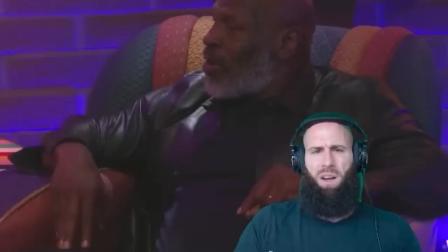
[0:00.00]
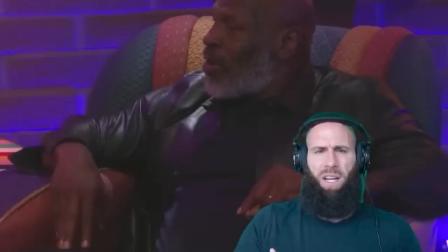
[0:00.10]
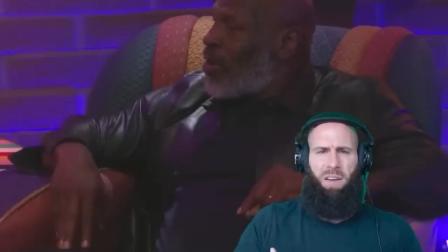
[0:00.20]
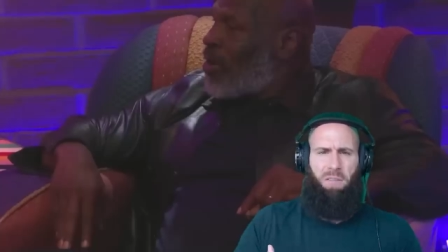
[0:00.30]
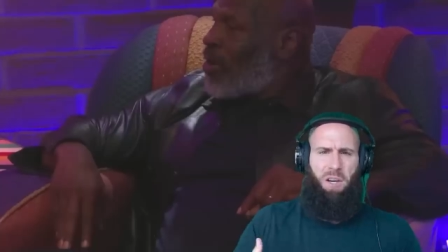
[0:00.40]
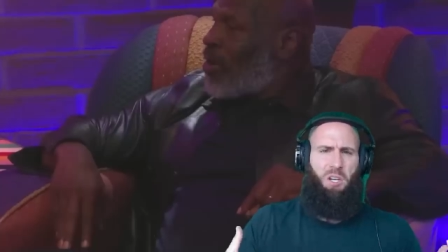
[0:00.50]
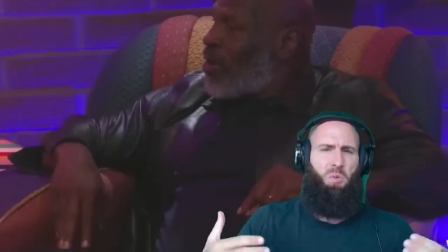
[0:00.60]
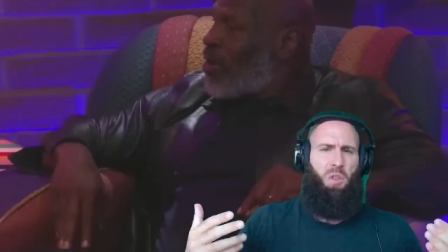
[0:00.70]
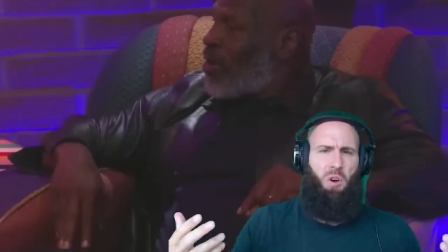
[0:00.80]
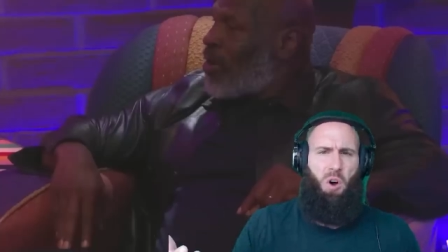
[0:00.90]
cleavage,
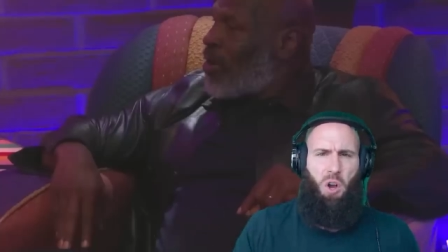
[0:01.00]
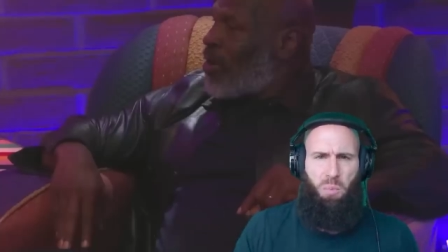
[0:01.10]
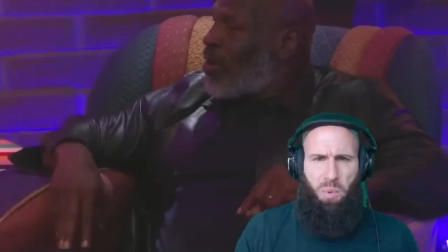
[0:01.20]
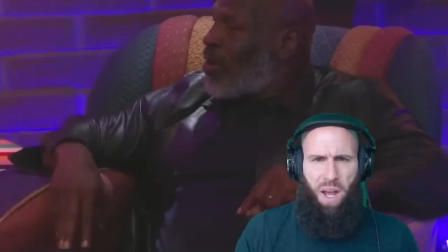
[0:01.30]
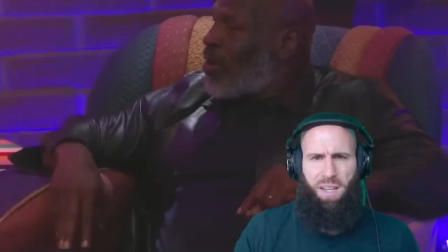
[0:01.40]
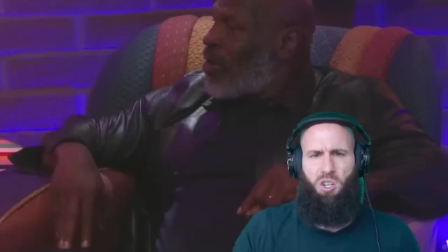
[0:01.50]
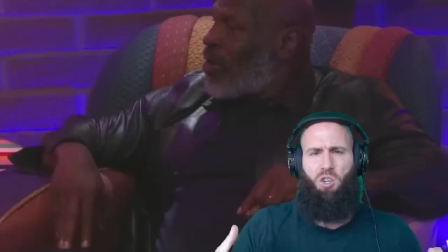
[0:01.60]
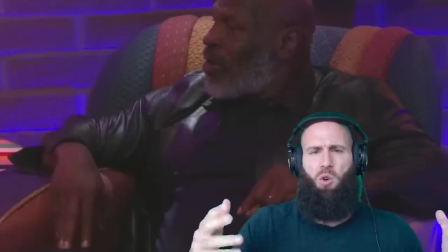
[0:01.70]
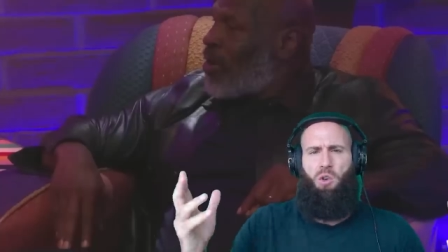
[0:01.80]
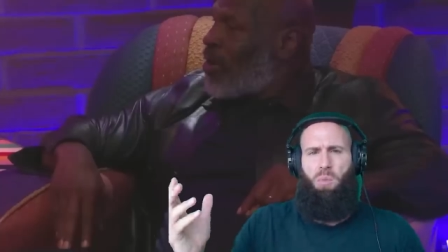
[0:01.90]
with hot pants,
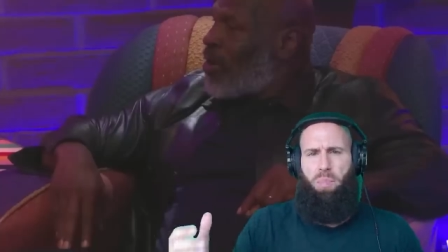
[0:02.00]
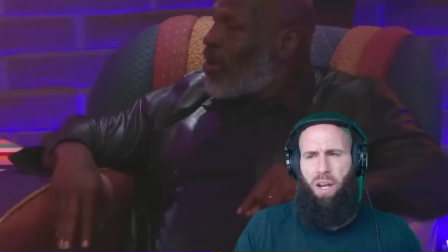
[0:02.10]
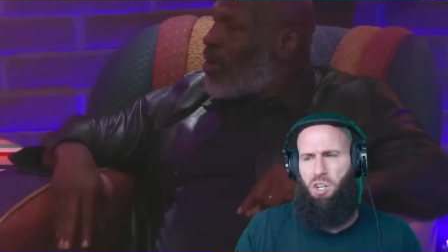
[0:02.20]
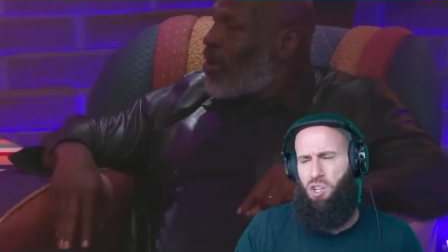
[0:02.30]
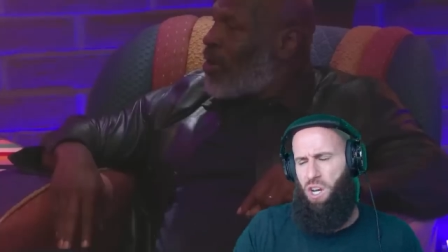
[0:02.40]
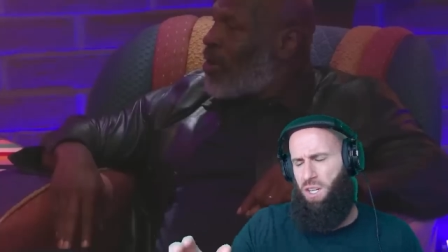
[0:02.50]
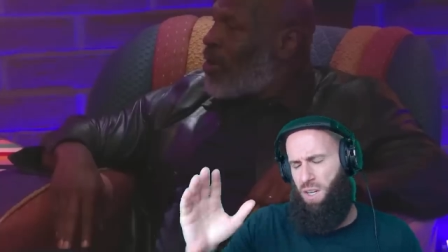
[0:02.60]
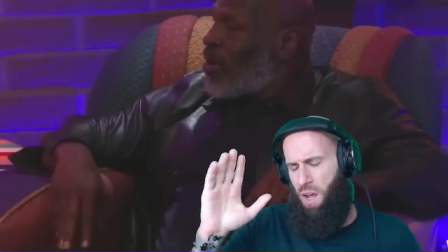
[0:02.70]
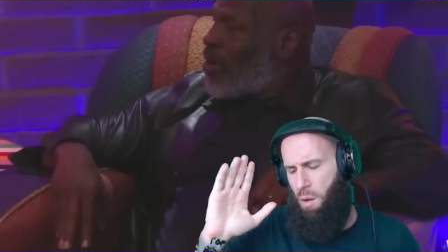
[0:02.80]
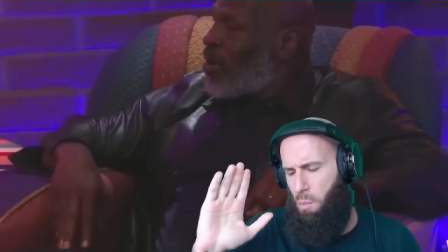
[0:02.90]
show your butt cheeks.
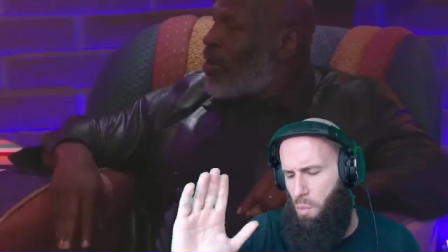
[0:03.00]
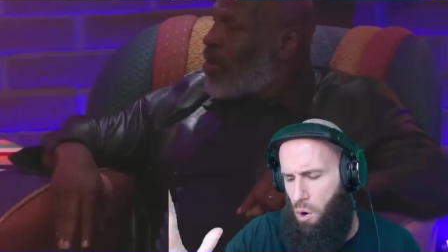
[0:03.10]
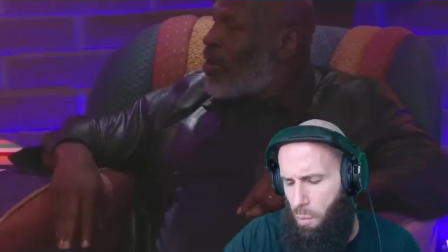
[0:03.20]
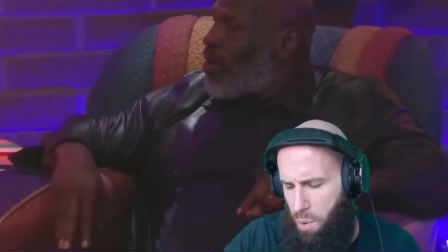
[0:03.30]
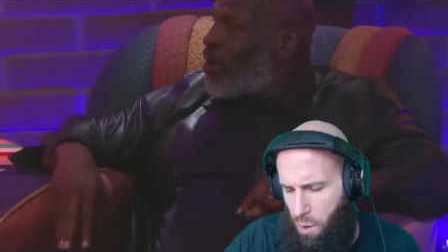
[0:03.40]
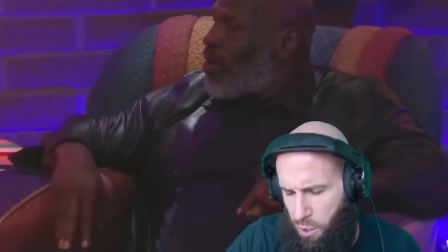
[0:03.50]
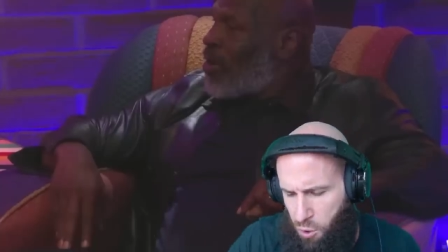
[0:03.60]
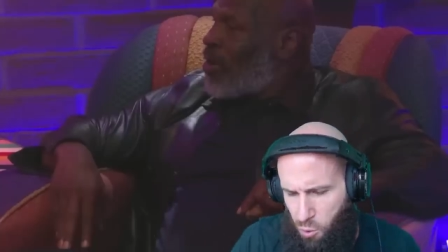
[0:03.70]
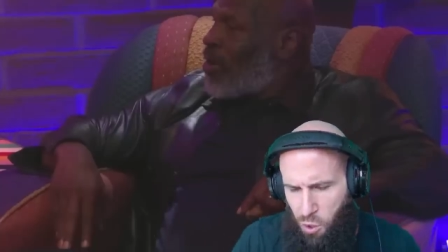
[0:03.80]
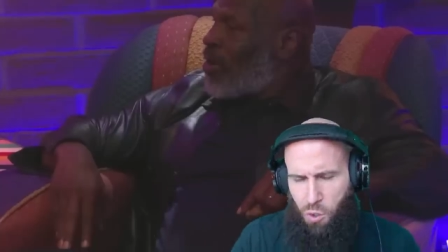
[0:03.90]
More power
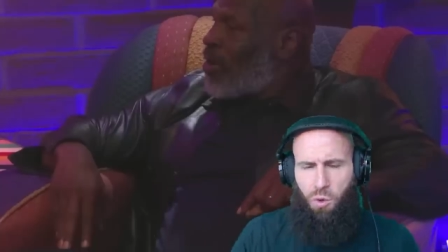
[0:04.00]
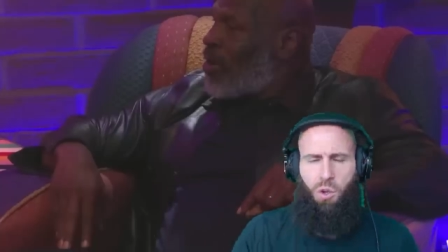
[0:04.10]
to you.